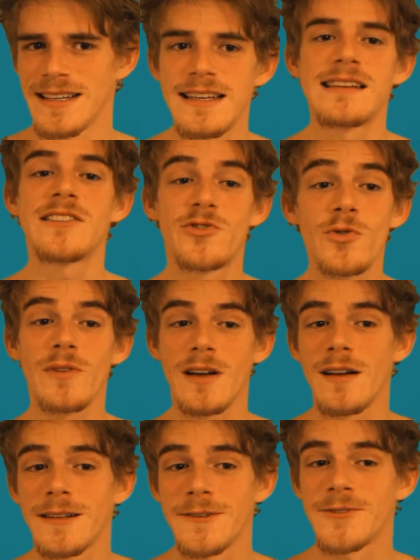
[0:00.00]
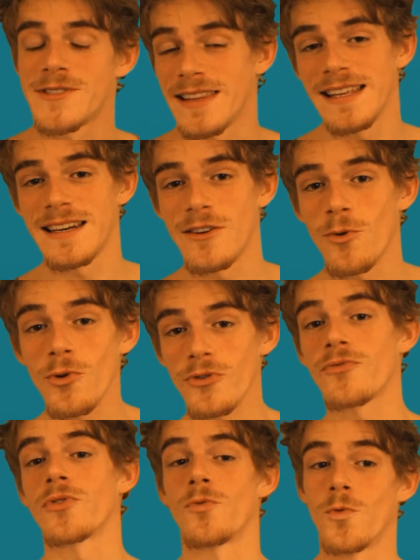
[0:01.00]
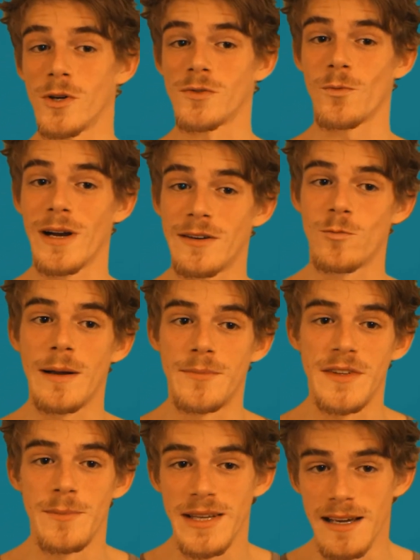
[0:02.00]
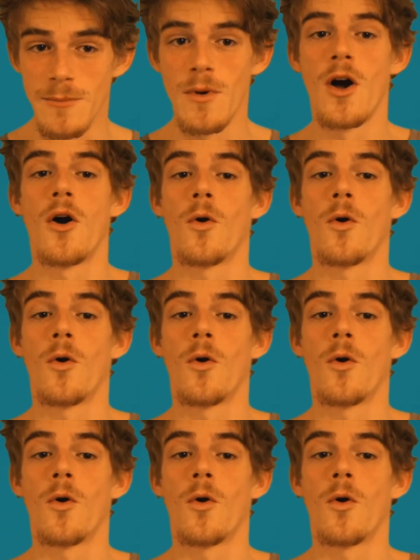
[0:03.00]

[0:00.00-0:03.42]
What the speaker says: And he drew the conclusion that in order for the World Wide Web to become